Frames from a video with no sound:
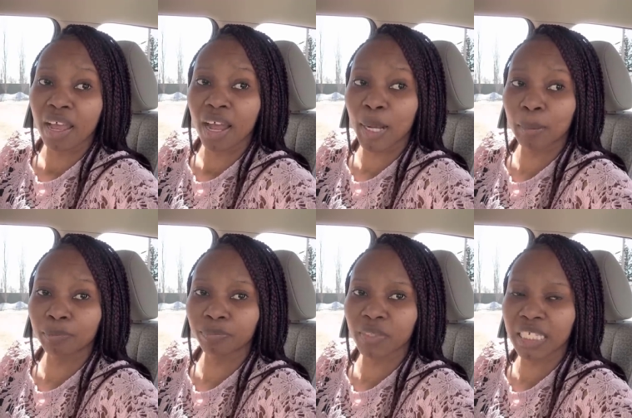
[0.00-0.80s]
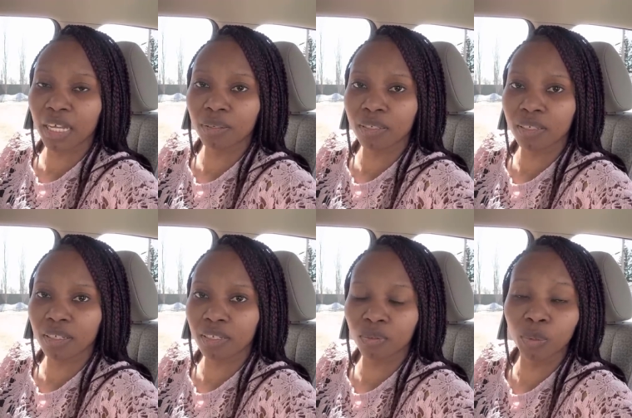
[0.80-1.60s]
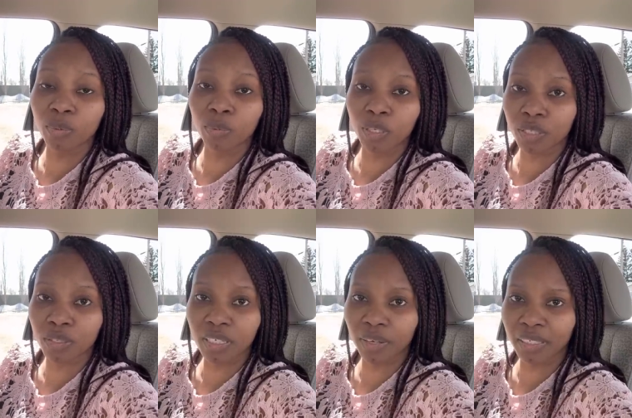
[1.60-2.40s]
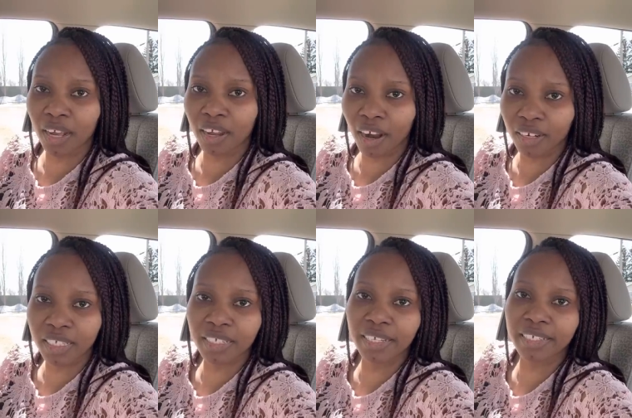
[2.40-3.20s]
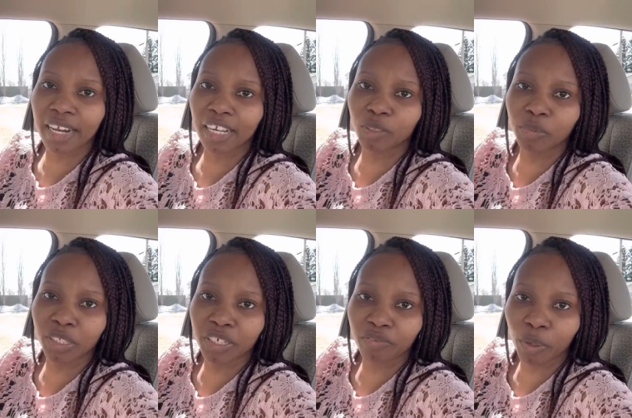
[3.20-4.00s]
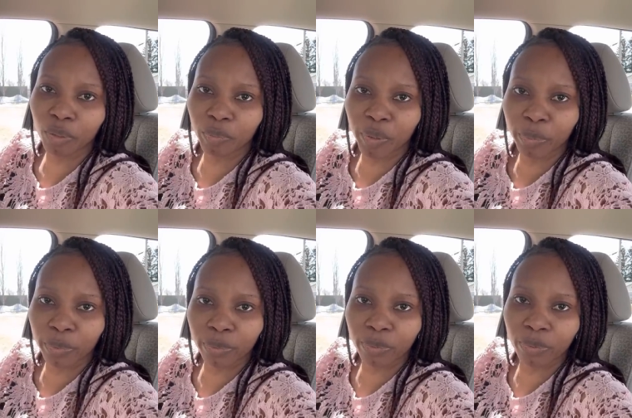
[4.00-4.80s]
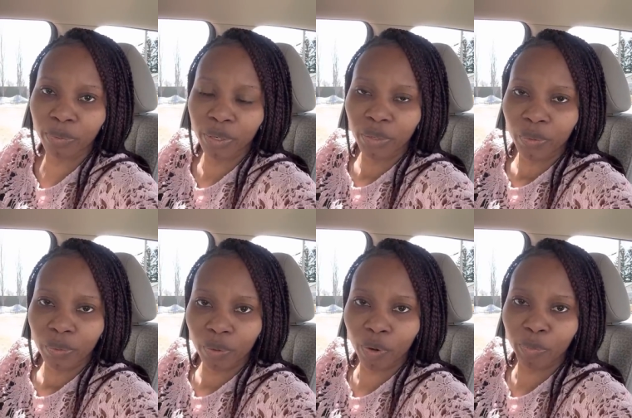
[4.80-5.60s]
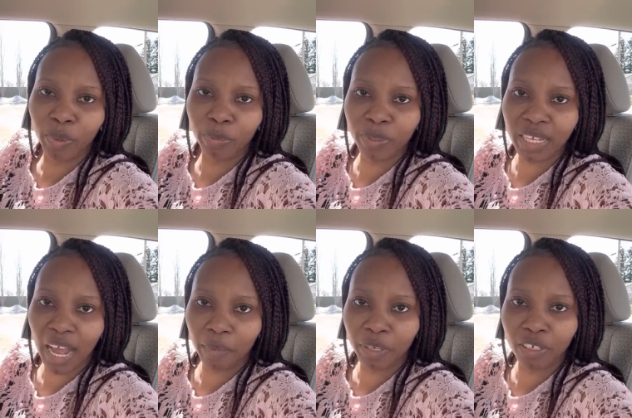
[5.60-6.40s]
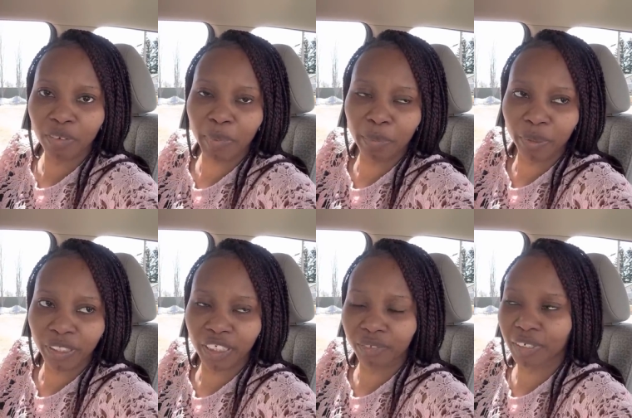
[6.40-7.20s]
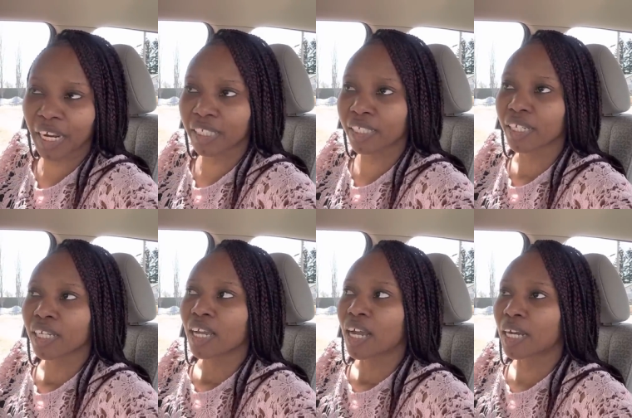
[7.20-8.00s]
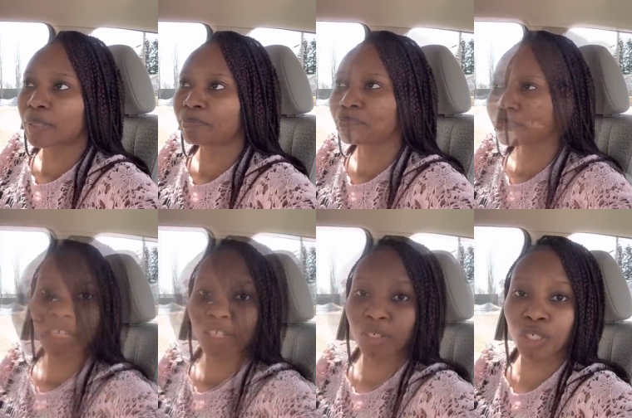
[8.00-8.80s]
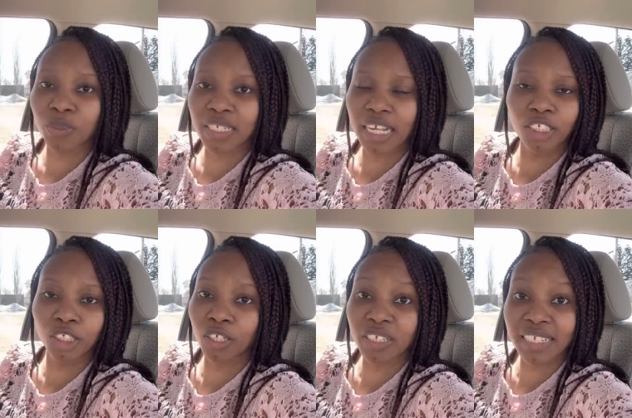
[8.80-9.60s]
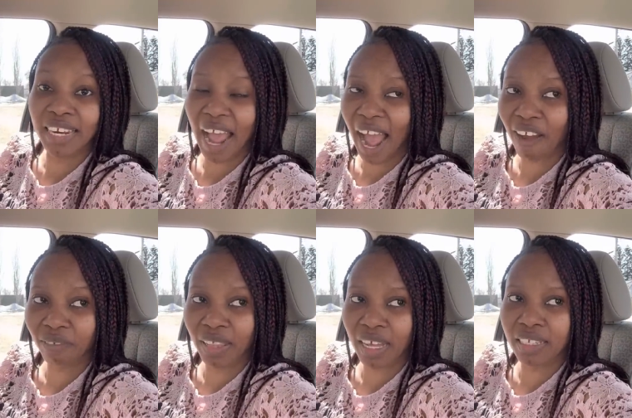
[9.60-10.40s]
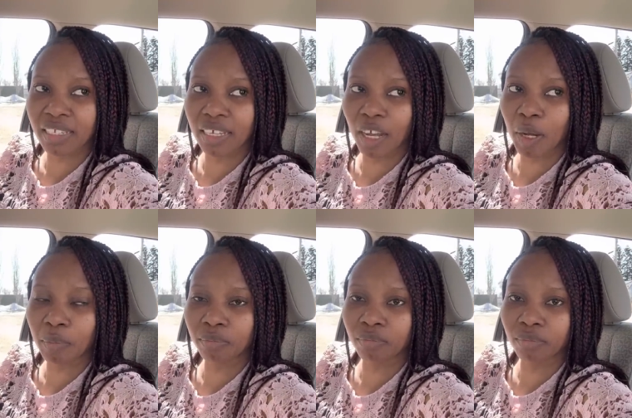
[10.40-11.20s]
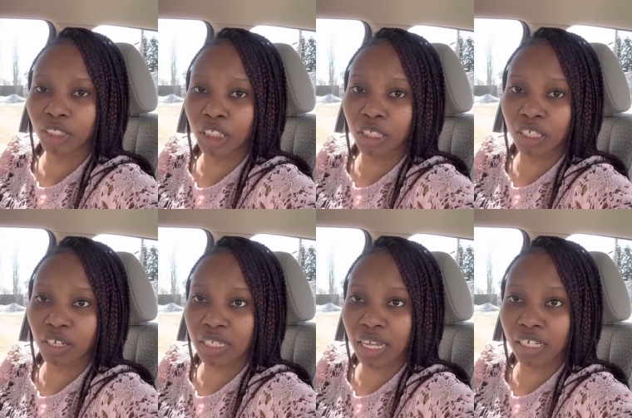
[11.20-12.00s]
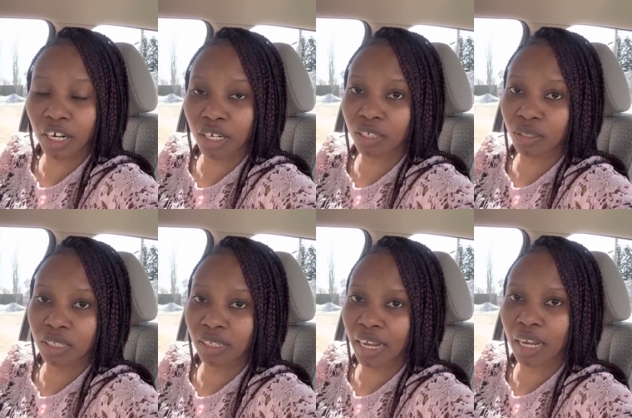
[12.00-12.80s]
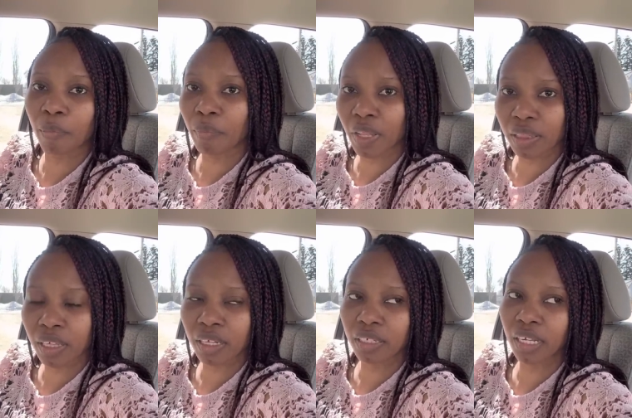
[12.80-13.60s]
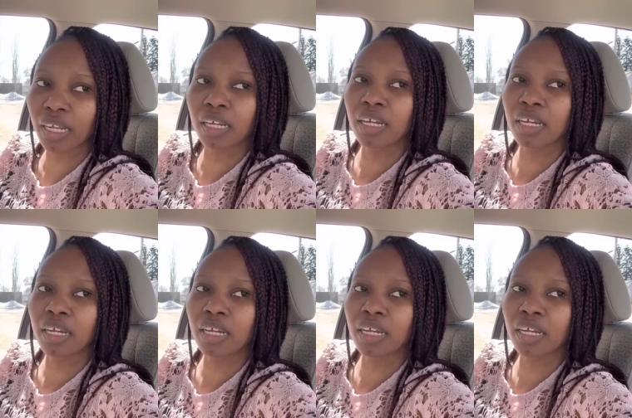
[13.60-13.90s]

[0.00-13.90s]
um sells who wants to sell their car, since they said I should be looking for old people old people's car because of my budget, right? Um so she was like, she doesn't have that. Um she's not selling hers until like a month, like